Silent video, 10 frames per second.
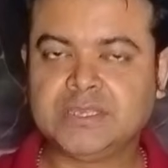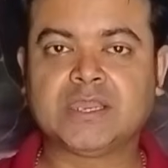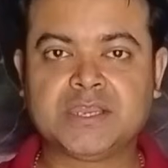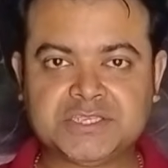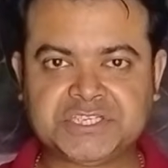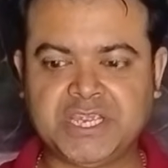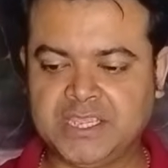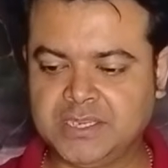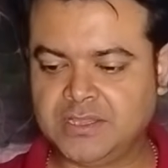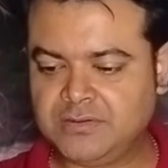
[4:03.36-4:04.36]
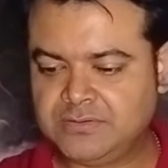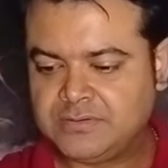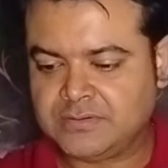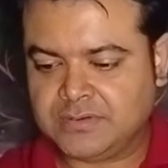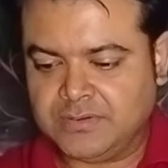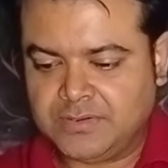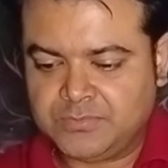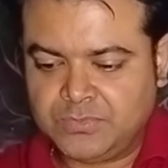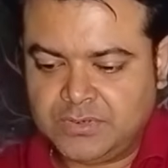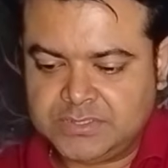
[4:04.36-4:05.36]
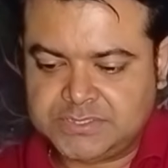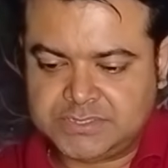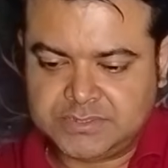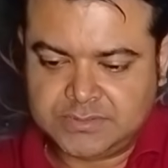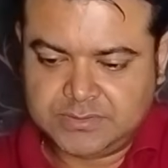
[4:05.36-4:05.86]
we're going to check it out, how it works.